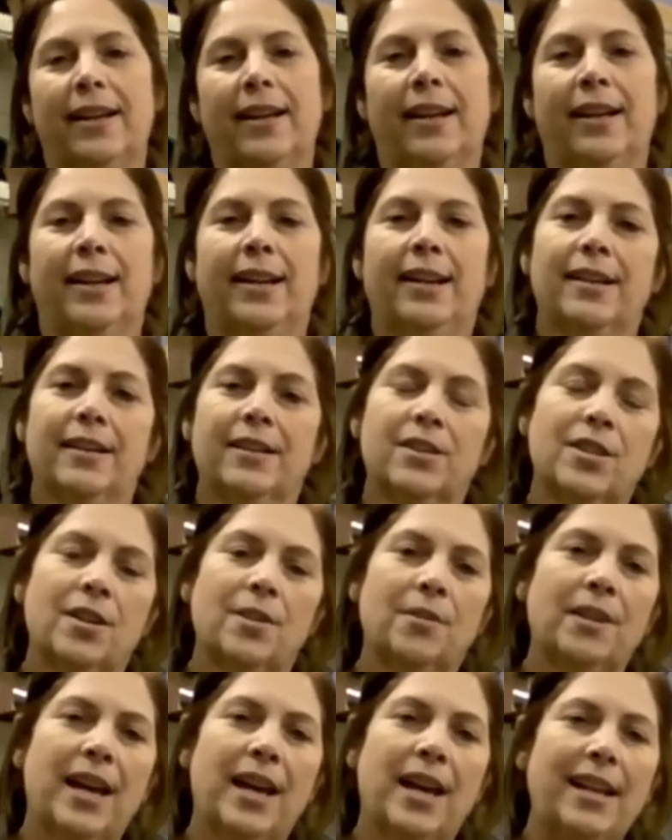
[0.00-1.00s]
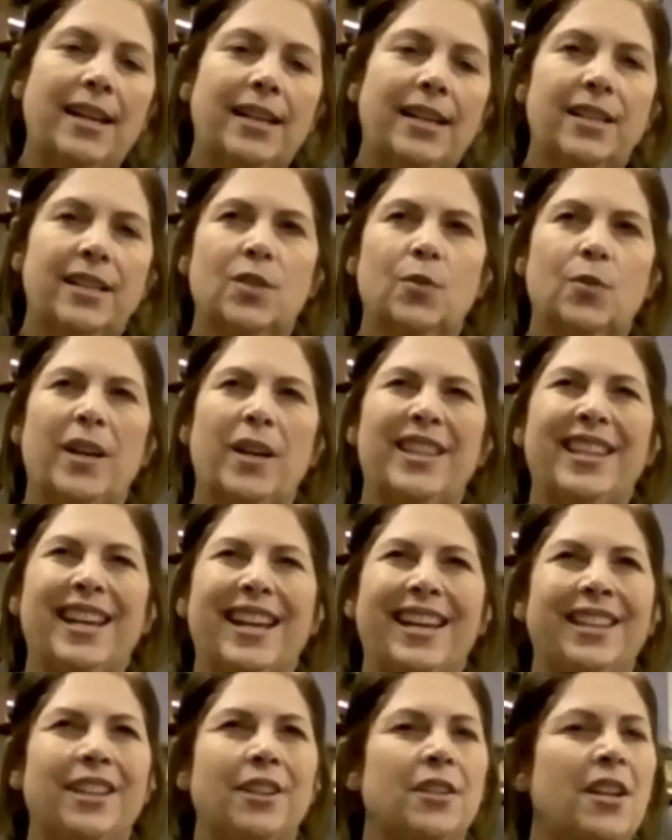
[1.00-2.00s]
Okay. So that is one
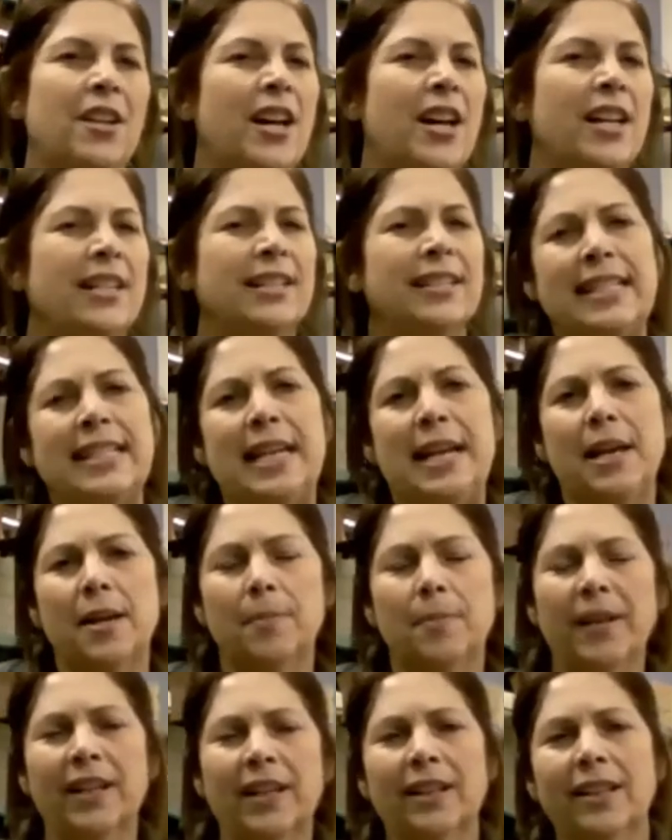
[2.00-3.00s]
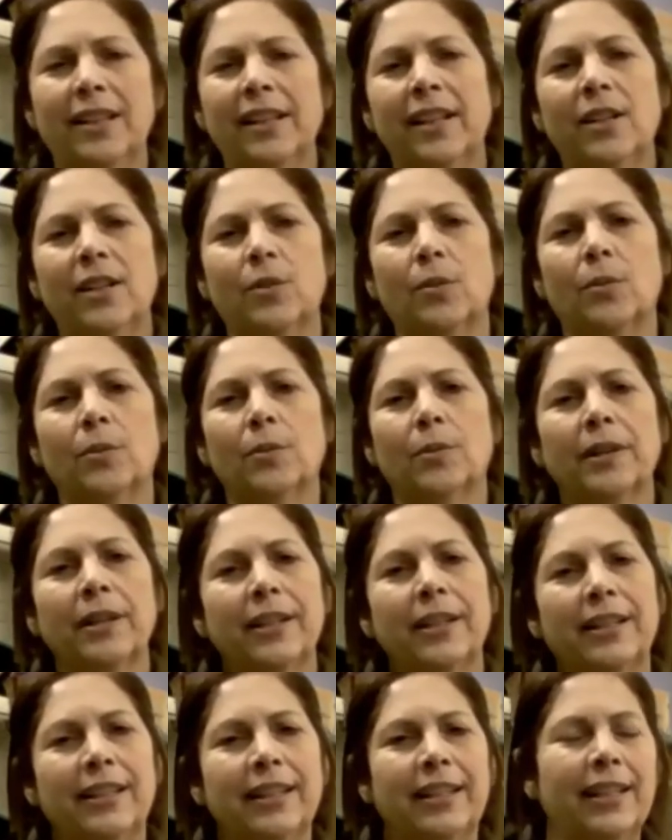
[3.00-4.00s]
thing. They're not typically a
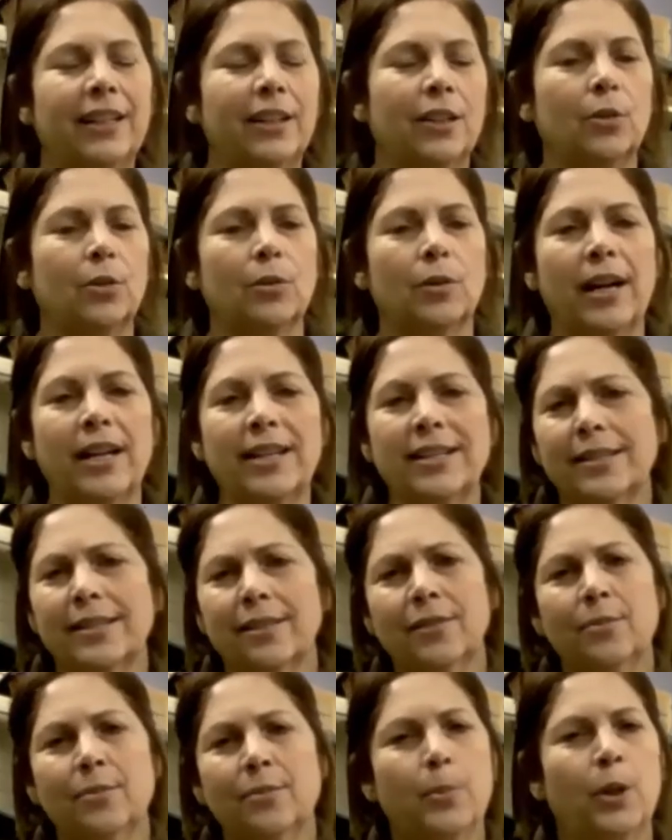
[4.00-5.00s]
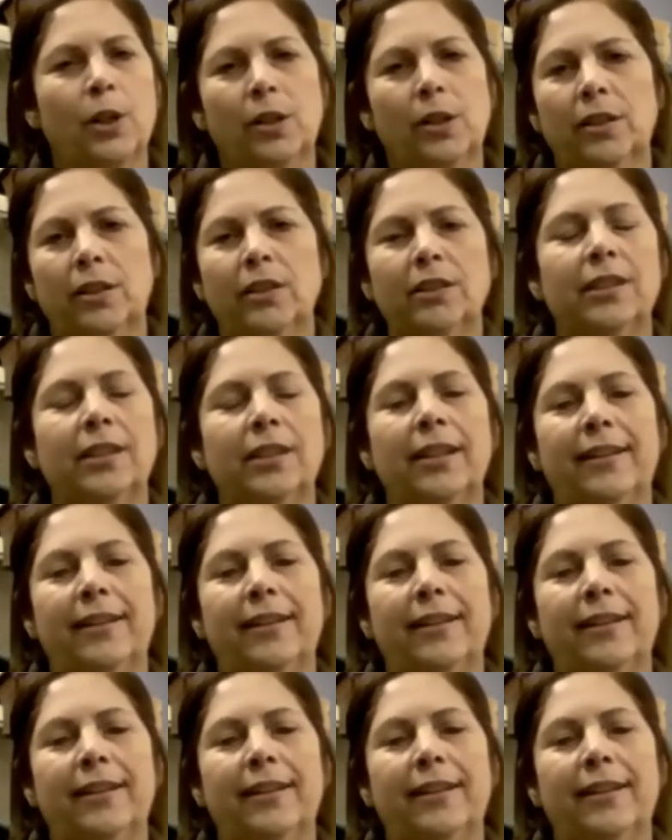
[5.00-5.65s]
really aggressive bird.